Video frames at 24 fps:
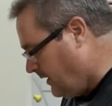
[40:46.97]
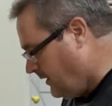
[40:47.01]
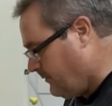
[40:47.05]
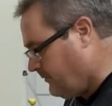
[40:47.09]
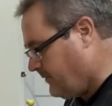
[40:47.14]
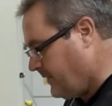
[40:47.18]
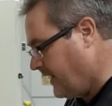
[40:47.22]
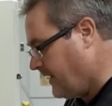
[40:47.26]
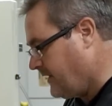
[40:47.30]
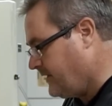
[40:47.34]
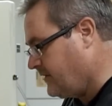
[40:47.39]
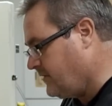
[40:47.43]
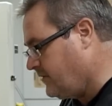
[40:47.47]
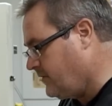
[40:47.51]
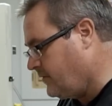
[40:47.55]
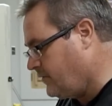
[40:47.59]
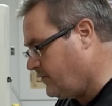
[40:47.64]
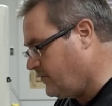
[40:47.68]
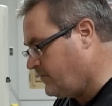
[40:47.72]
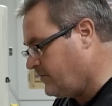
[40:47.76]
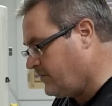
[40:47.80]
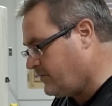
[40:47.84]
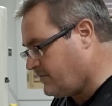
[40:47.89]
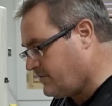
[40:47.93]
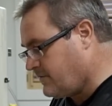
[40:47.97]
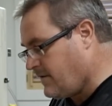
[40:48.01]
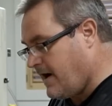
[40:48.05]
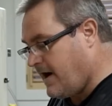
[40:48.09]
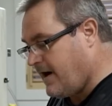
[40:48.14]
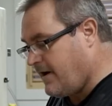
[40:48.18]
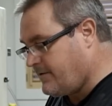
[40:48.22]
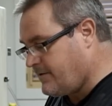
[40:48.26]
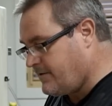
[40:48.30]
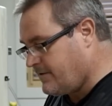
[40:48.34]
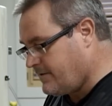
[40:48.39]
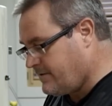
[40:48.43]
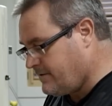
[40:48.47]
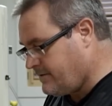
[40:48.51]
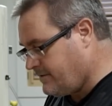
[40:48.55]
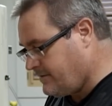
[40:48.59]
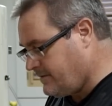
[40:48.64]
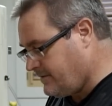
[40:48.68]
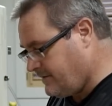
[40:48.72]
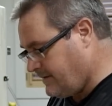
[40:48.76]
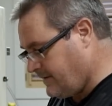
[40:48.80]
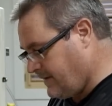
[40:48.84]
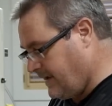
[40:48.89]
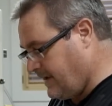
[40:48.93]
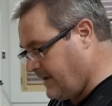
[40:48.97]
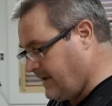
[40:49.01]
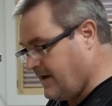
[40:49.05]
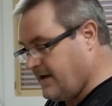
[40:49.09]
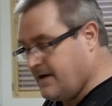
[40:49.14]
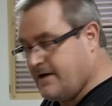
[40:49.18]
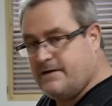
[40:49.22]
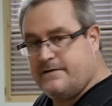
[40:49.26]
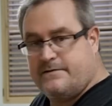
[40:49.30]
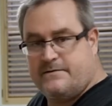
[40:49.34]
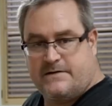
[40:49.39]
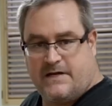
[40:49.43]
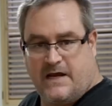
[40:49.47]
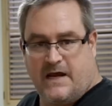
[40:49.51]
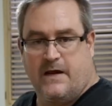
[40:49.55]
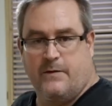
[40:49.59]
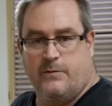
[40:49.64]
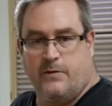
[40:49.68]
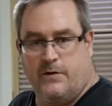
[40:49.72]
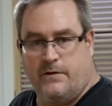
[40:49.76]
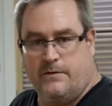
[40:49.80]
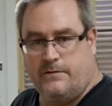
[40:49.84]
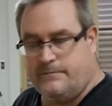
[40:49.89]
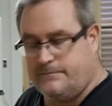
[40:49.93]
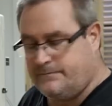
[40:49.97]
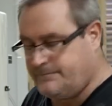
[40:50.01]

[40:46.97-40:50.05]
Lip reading: my new router table.